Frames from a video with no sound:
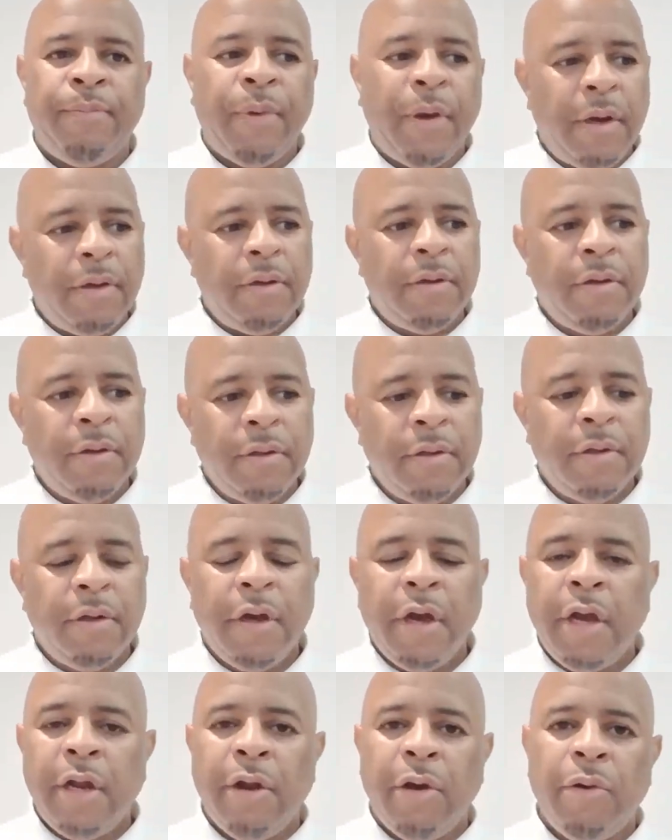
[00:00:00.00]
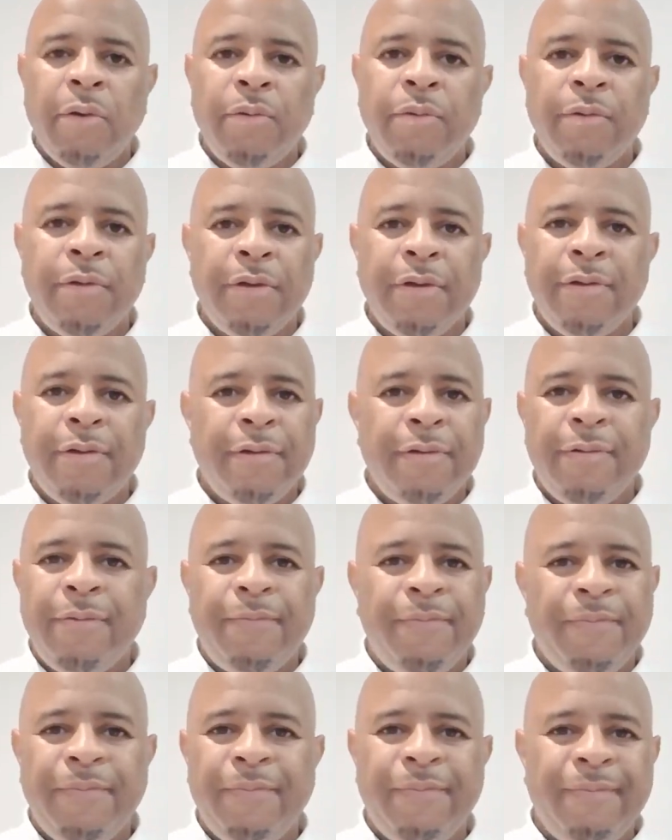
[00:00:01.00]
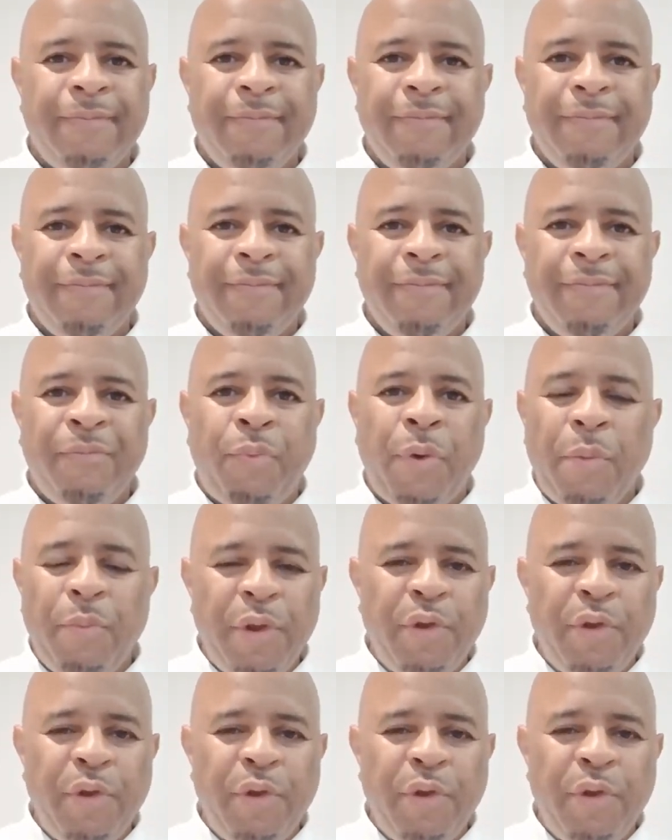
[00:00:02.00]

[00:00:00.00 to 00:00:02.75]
But, you know, when